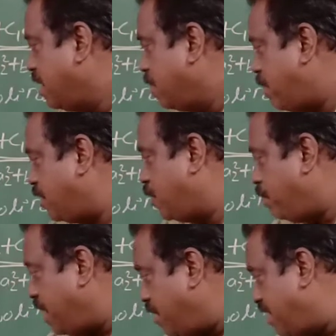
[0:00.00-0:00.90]
plus
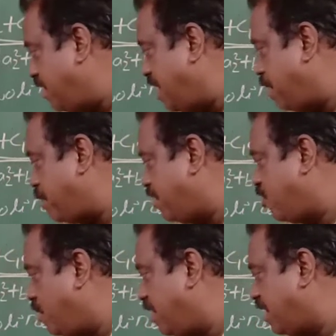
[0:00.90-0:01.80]
B1j plus
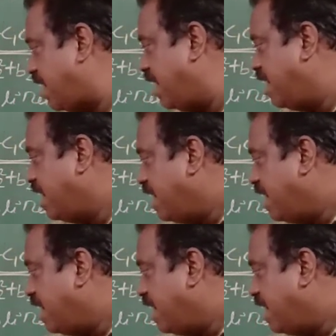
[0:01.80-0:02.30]
C1k.